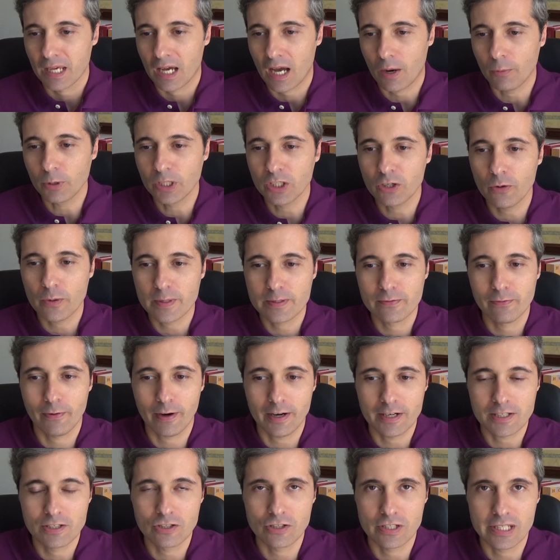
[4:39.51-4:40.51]
I wouldn't go as
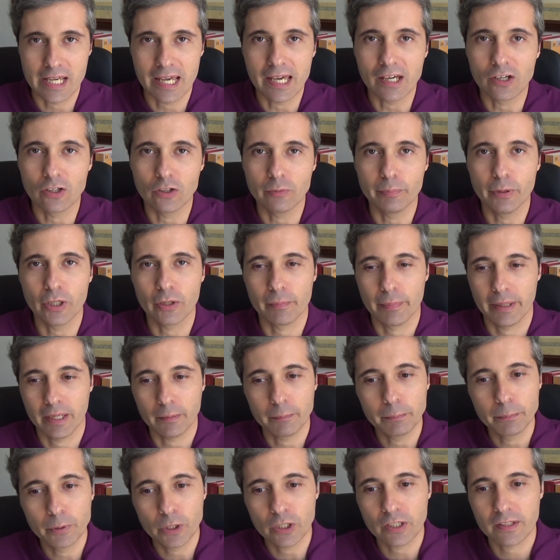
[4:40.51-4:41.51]
far as to say a good book, but
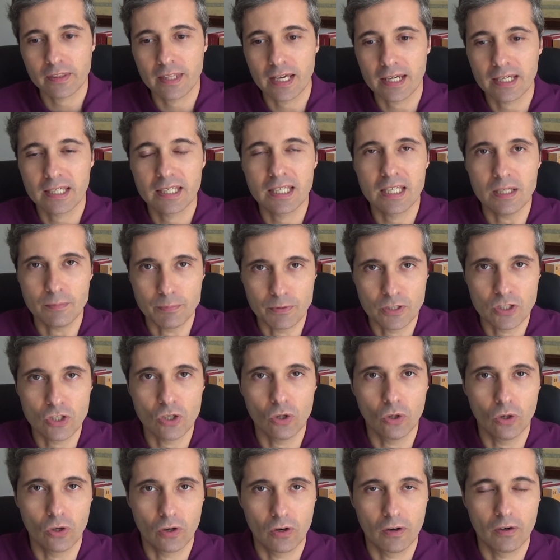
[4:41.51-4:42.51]
a book that keeps
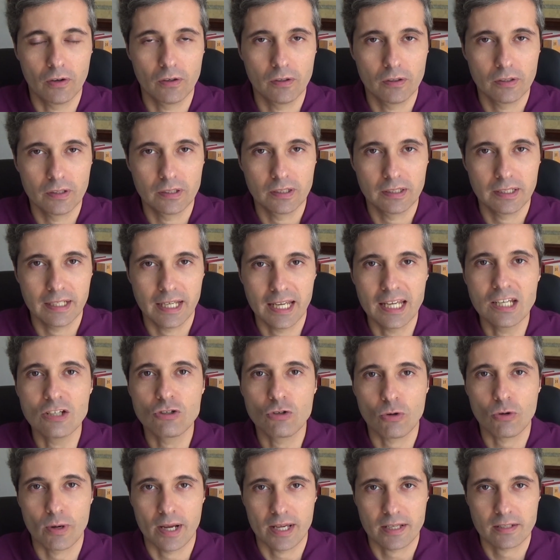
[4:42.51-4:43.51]
your
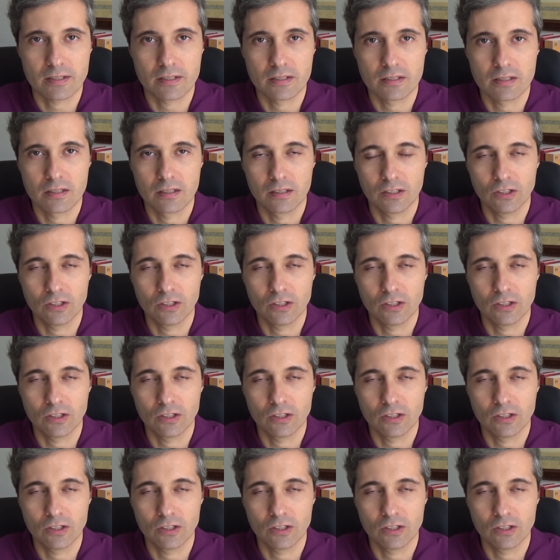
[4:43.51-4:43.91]
interest.